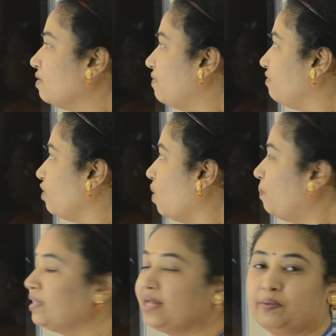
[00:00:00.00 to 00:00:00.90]
When we
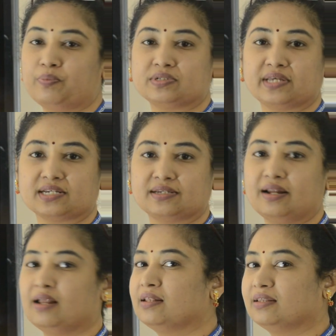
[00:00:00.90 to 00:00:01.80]
open the input
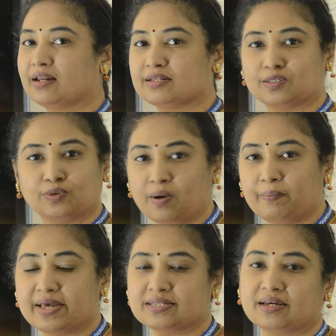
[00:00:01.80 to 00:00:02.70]
section, there is
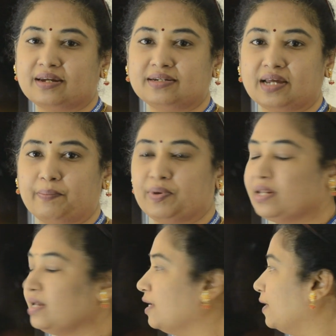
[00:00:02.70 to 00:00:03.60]
no base current
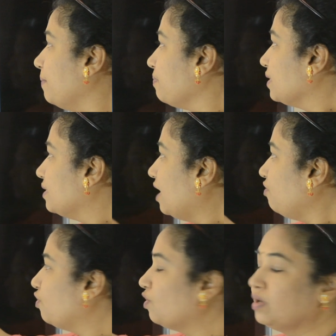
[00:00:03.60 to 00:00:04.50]
appearing here,
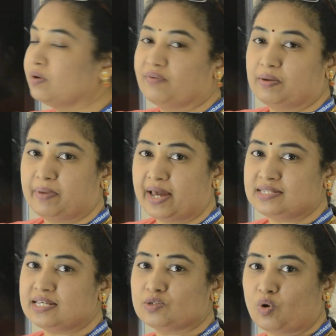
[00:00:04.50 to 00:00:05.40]
therefore when
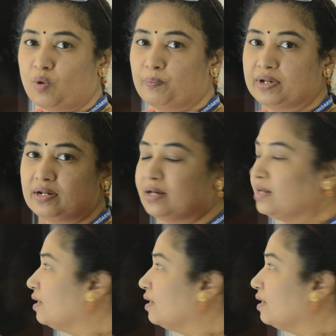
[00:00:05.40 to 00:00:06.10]
base is open,